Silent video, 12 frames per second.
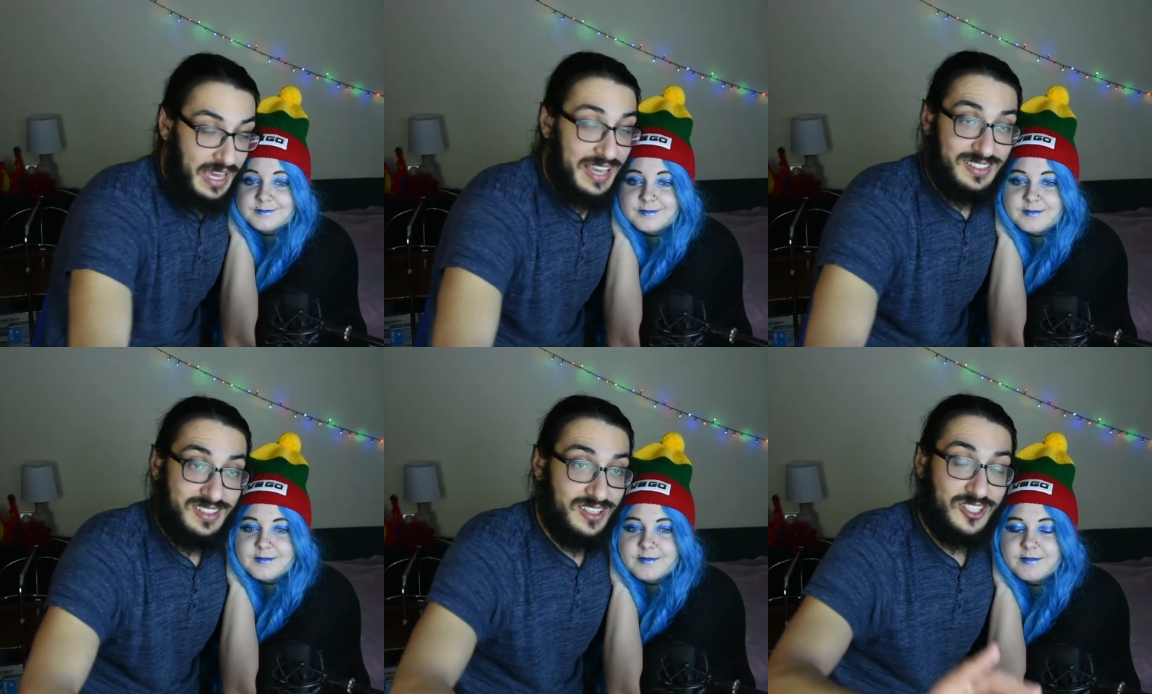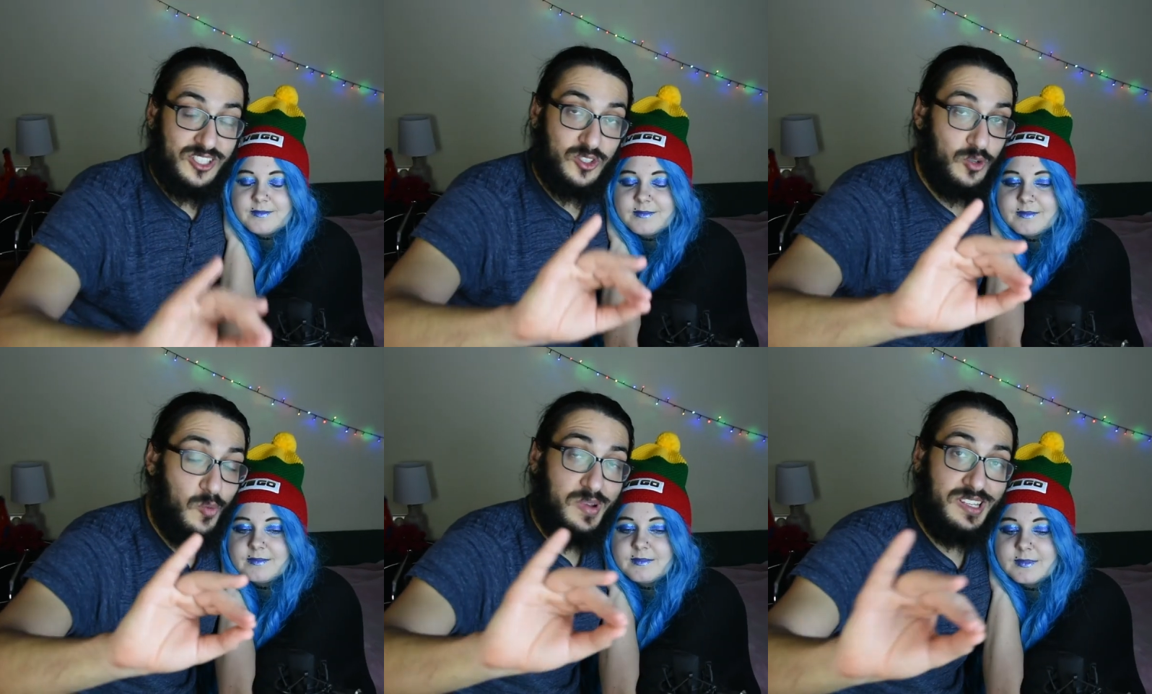Speaker 1: Guys, there's
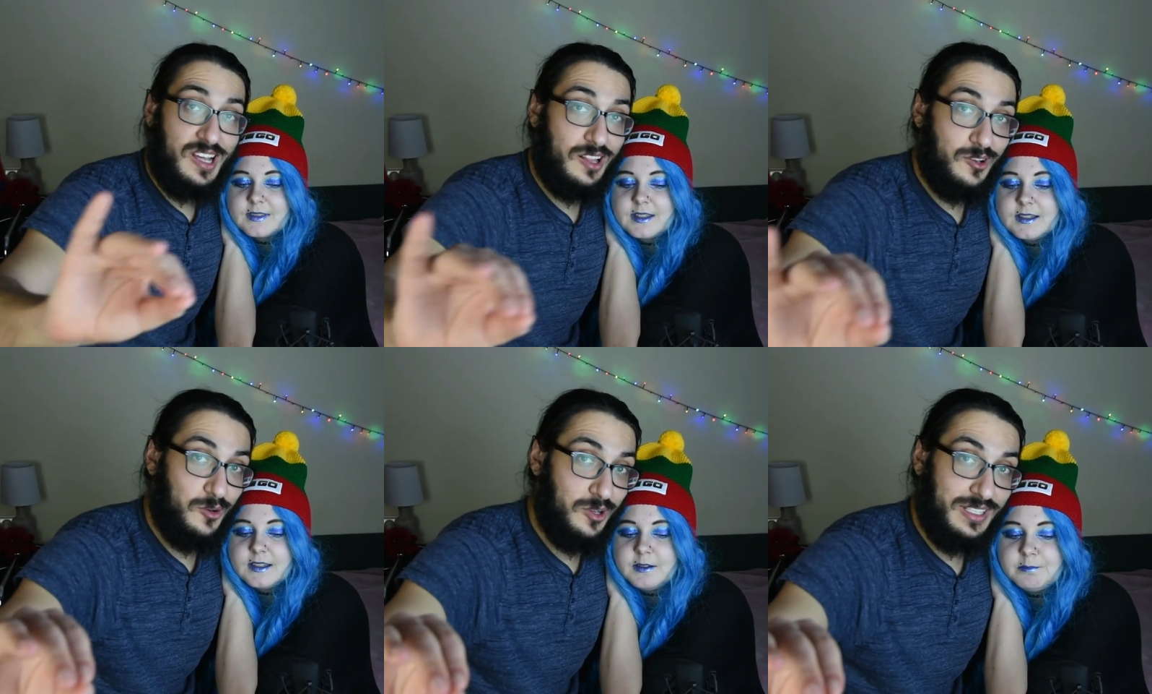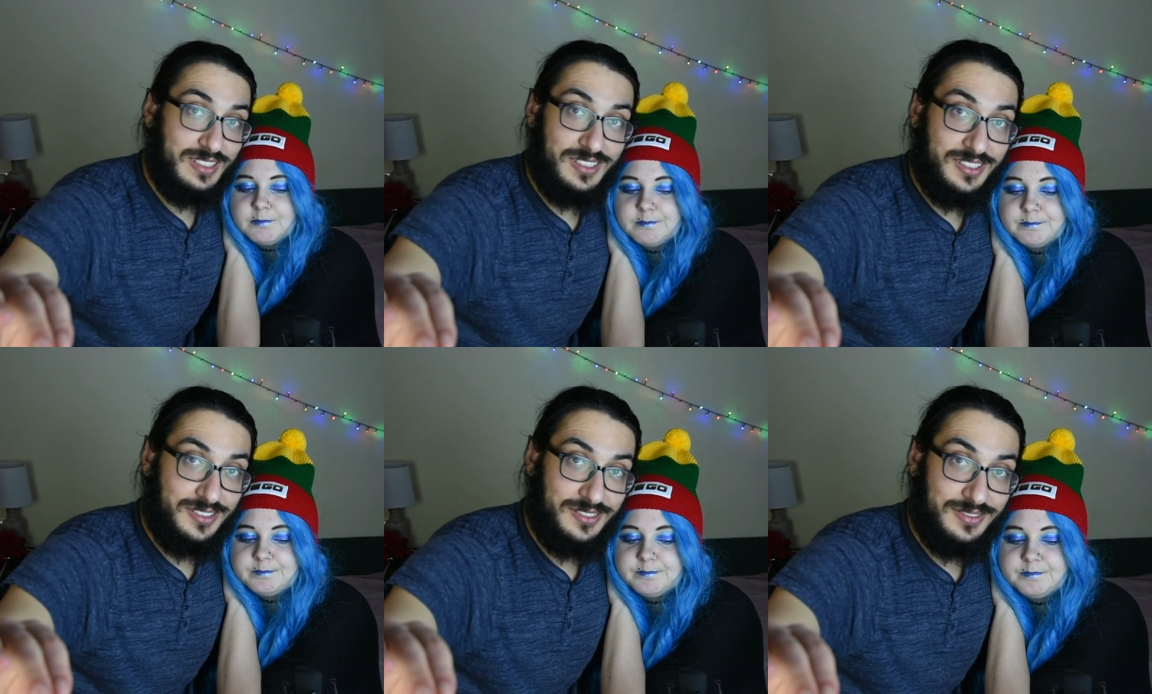so many alcoholics
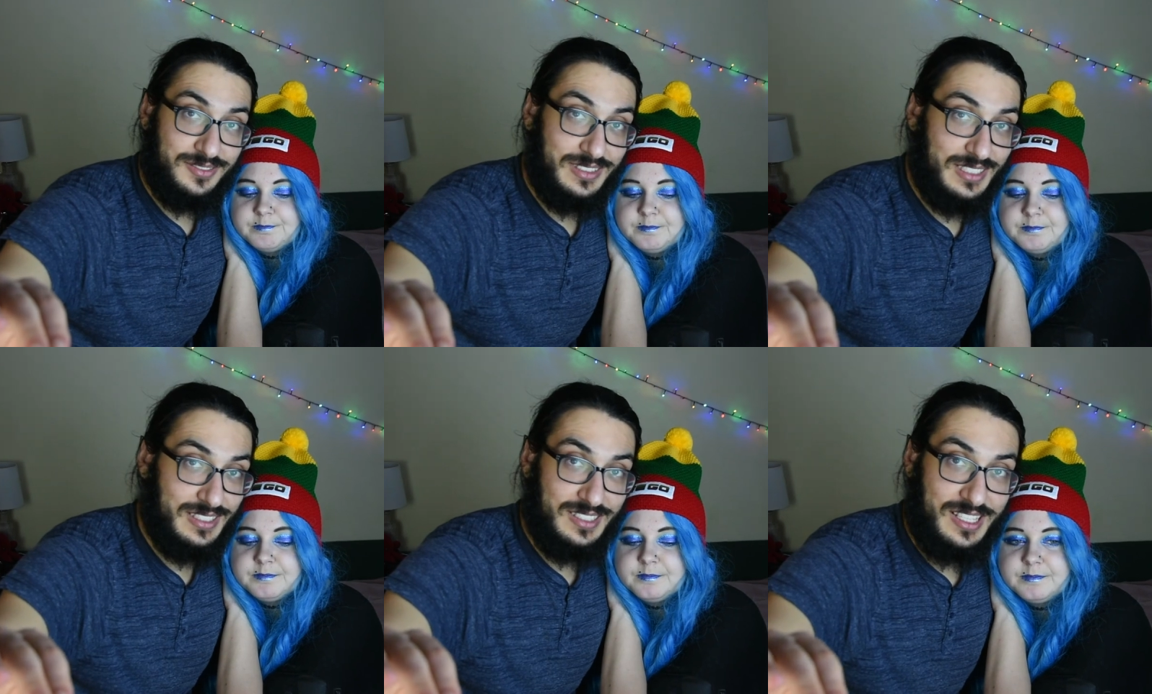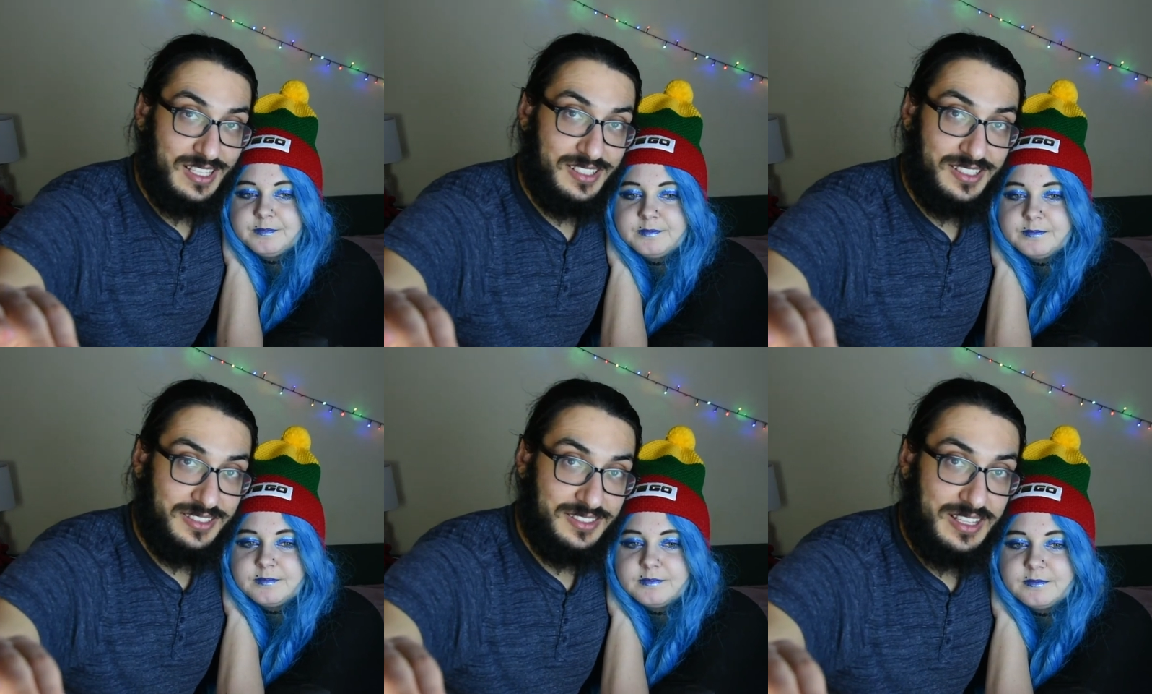here in this
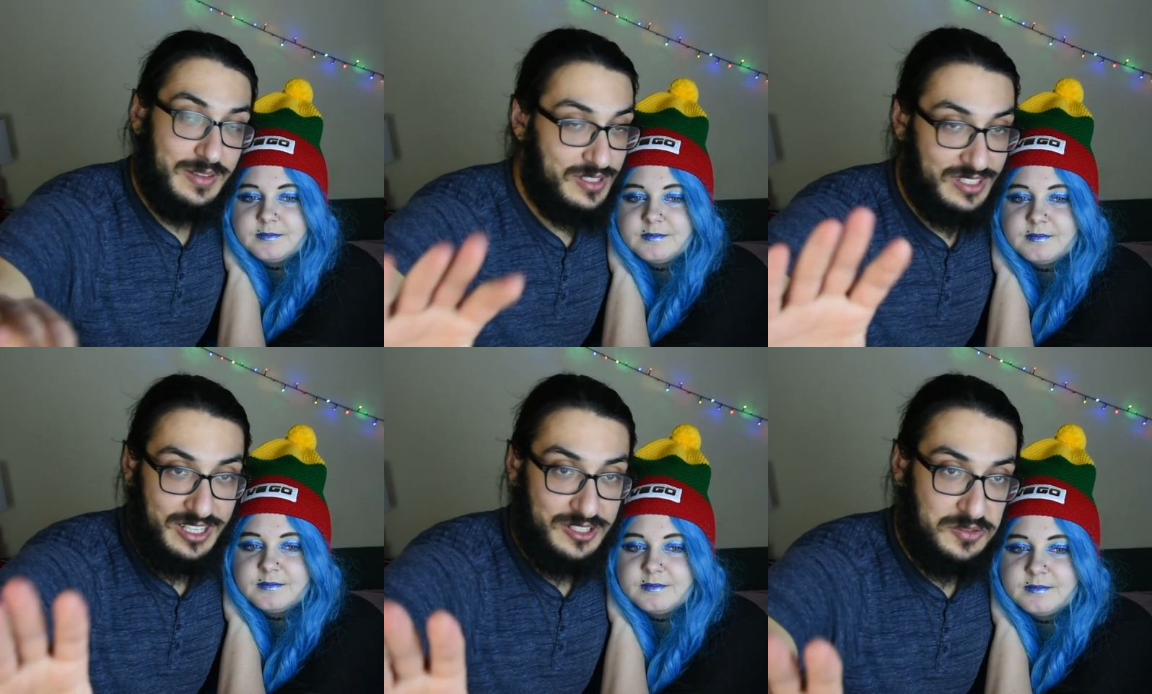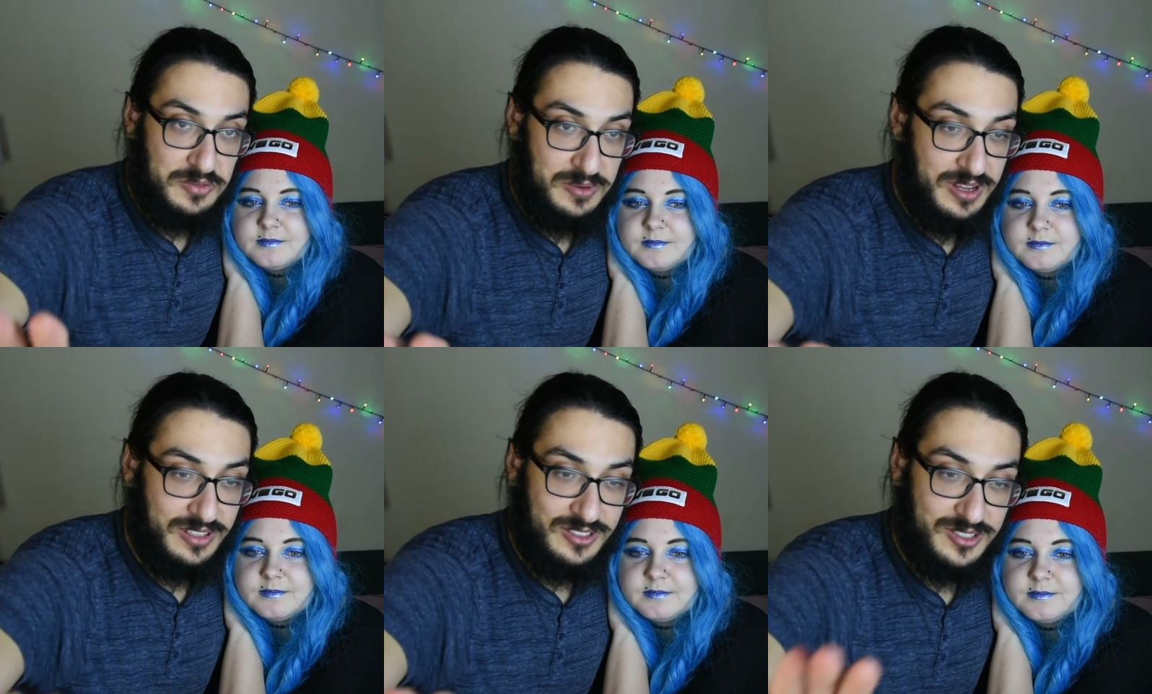country. I'm just telling you from
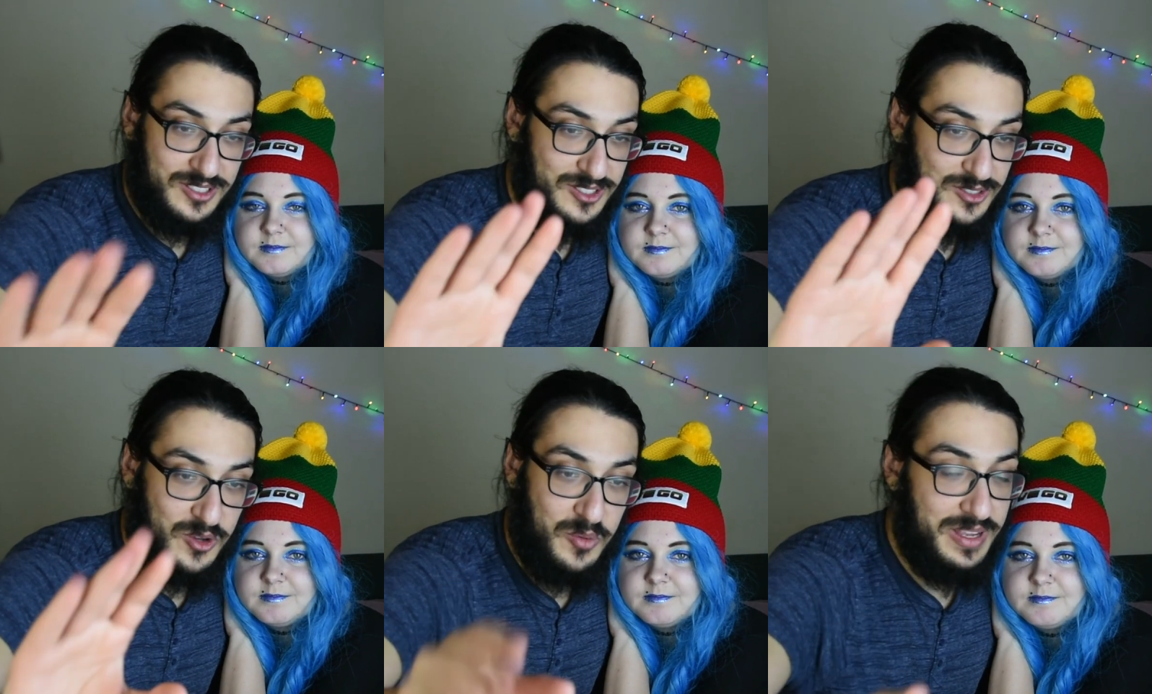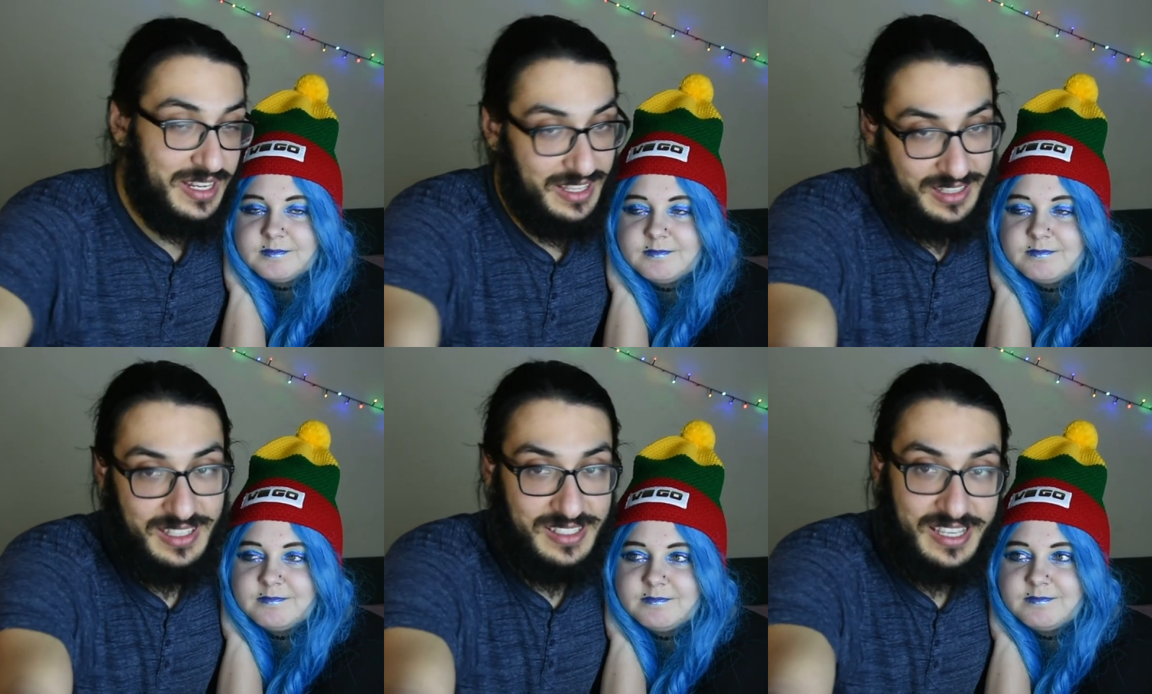now, so many,
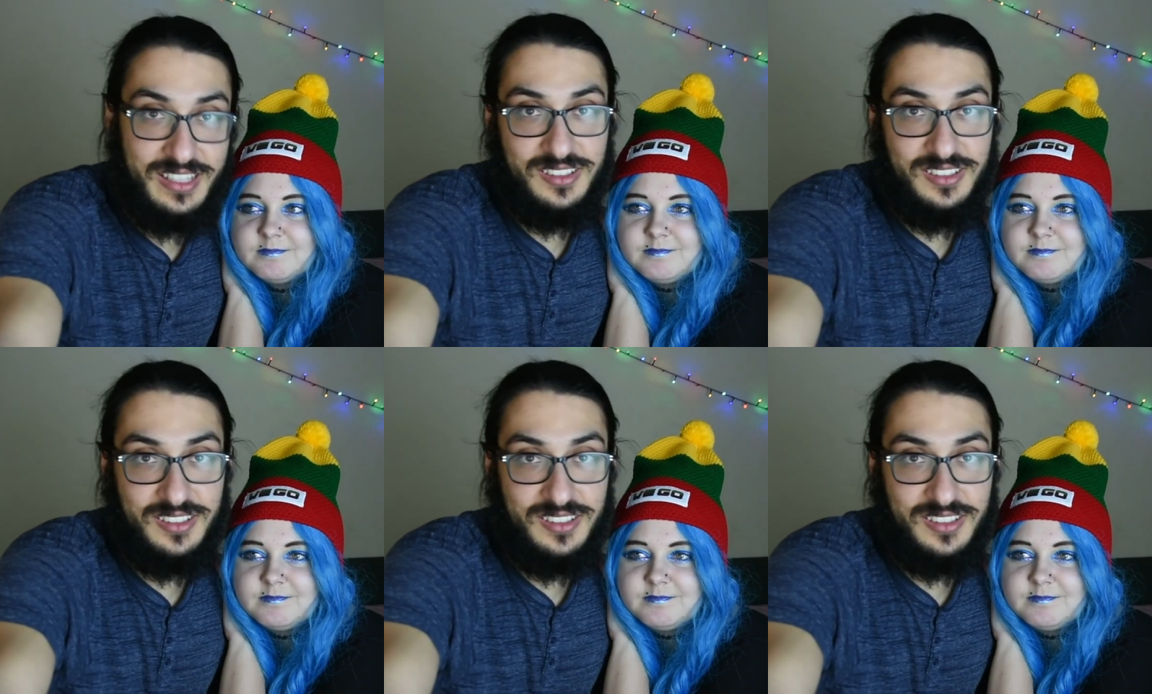and he said